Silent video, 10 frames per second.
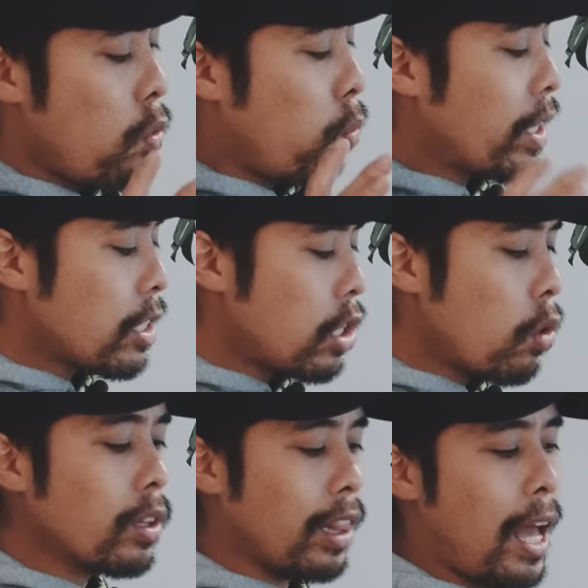What I
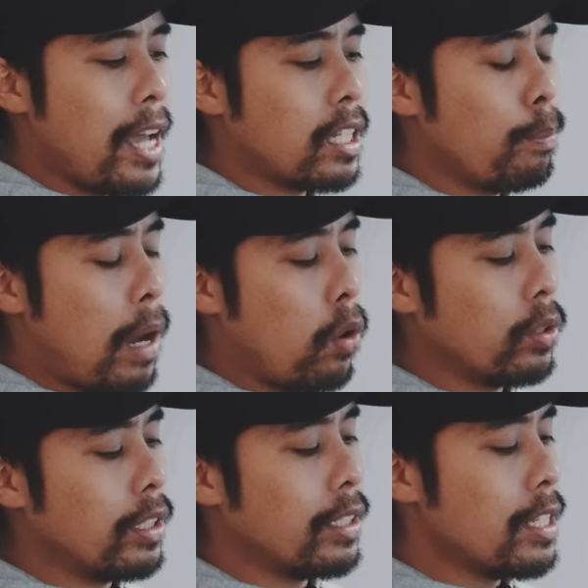don't like
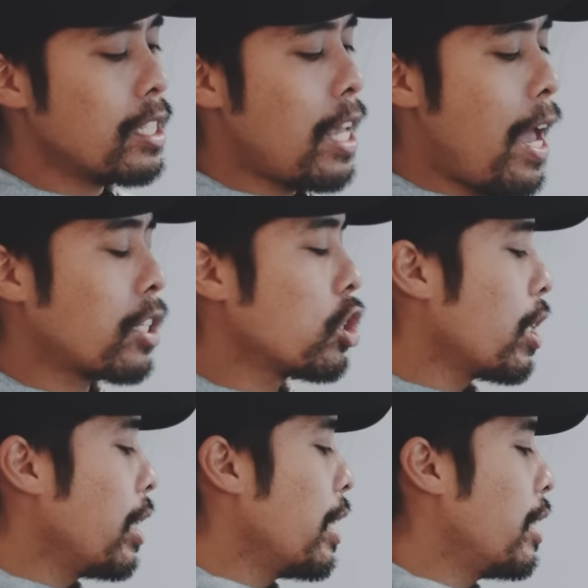about it is
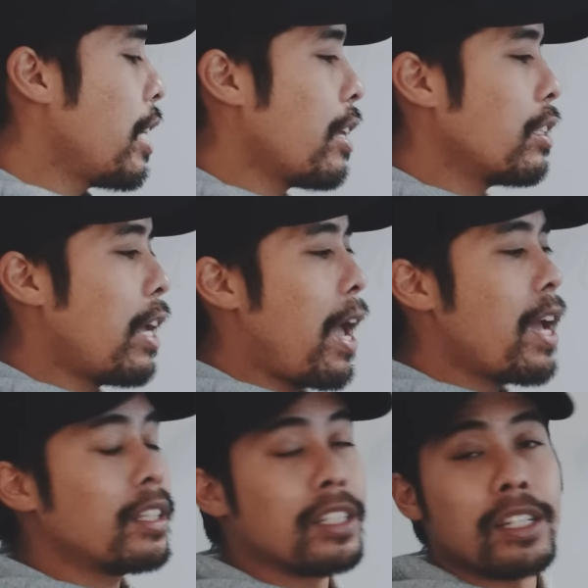actually that
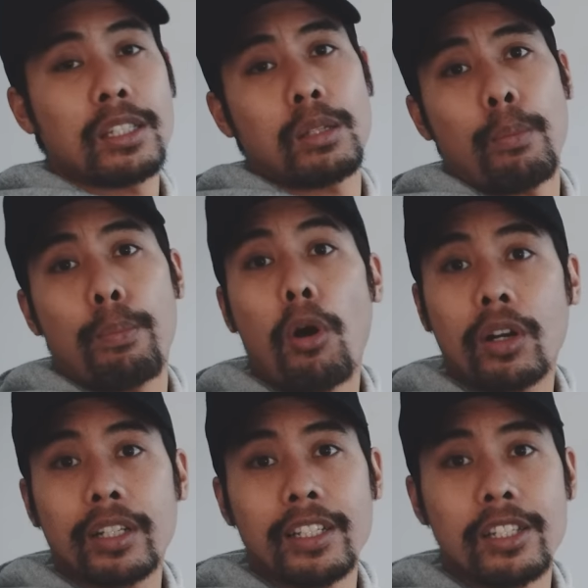this
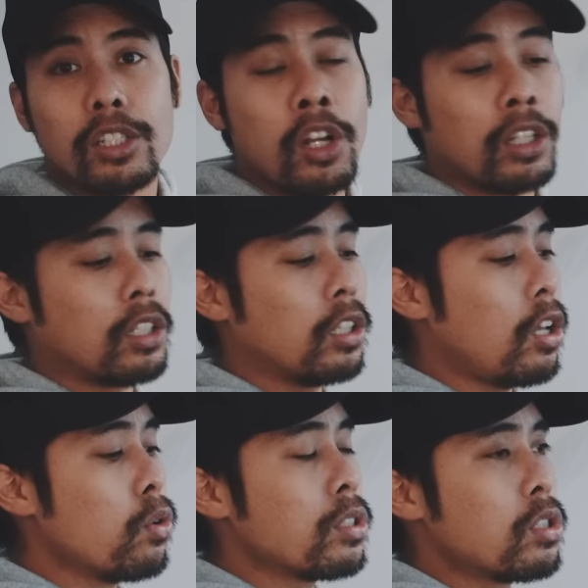pocket is not
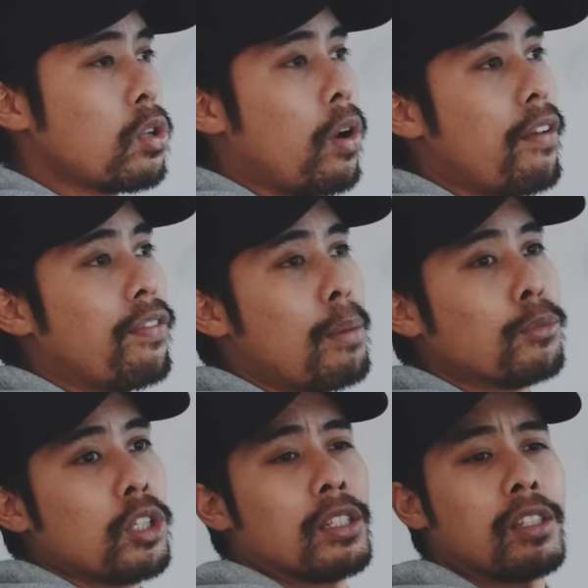closed, so if I'm
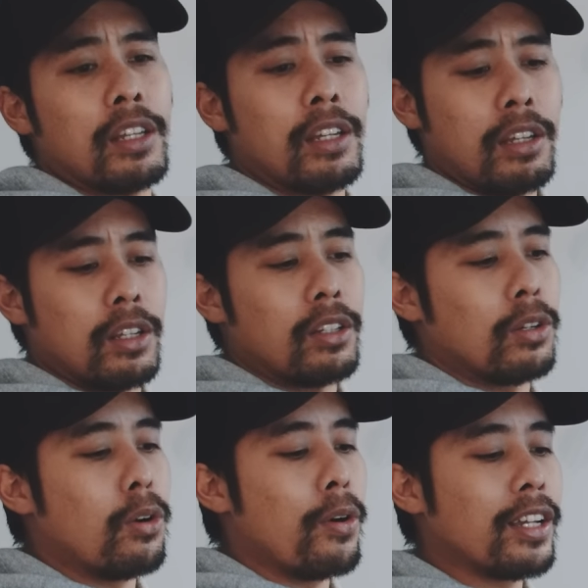just
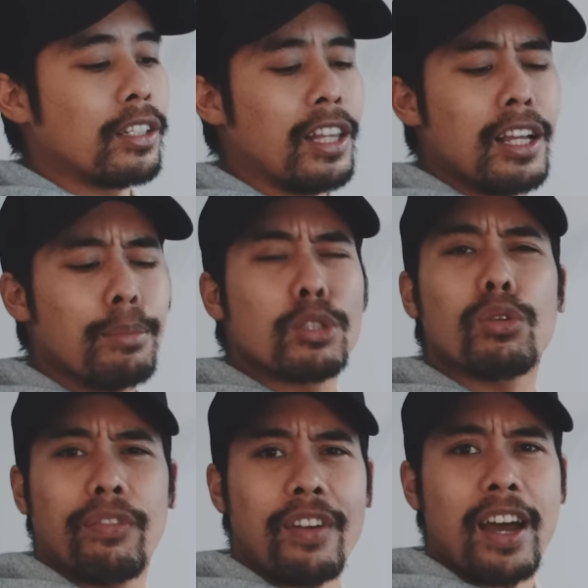going a little bit
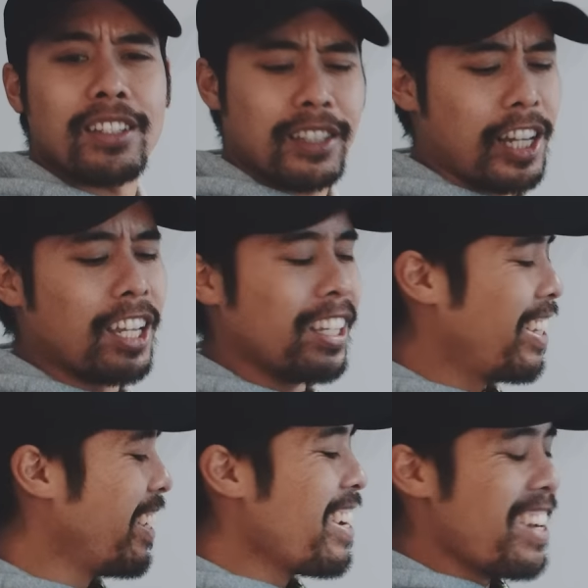too fast,
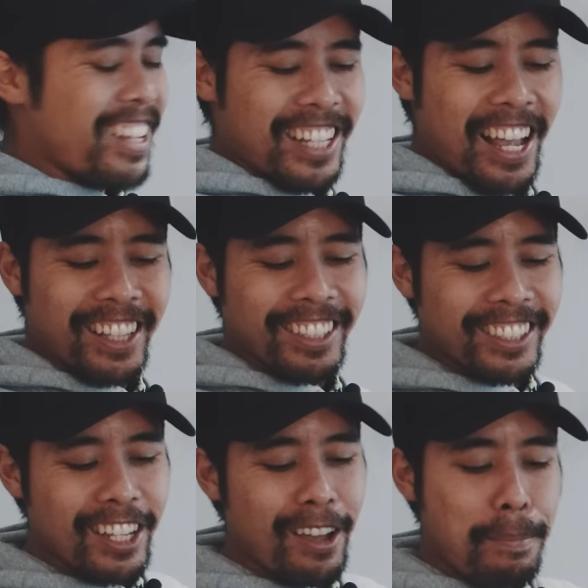then
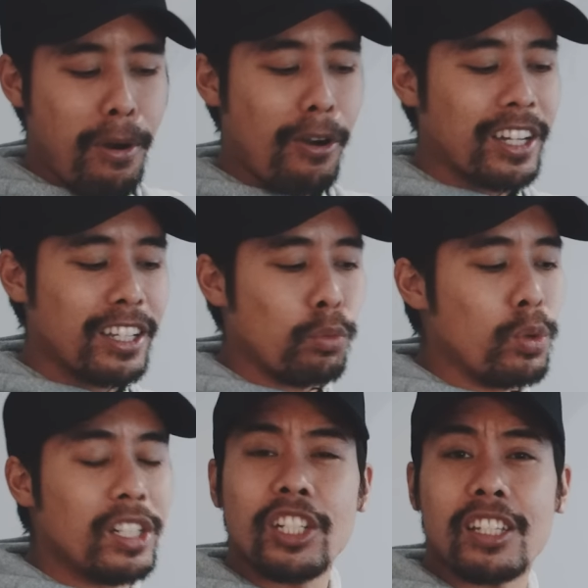the pocket
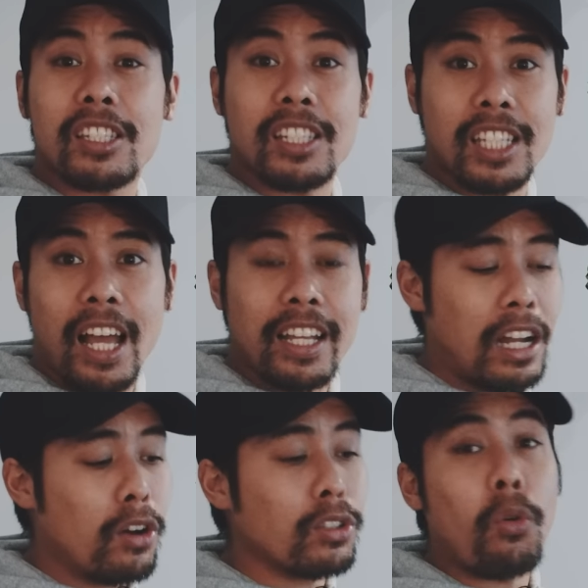will just slide
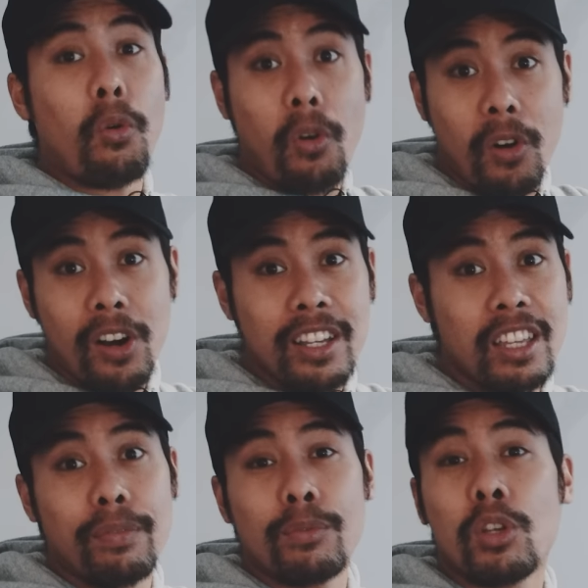out, or
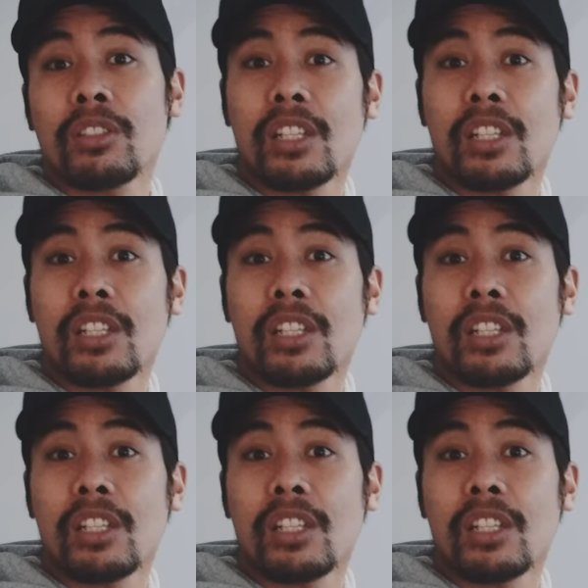even your